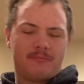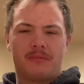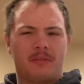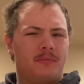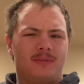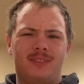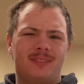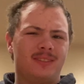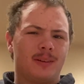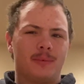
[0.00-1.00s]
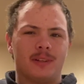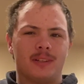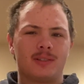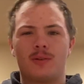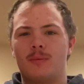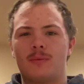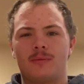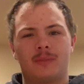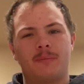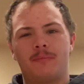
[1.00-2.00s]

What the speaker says: a couple days ago, like,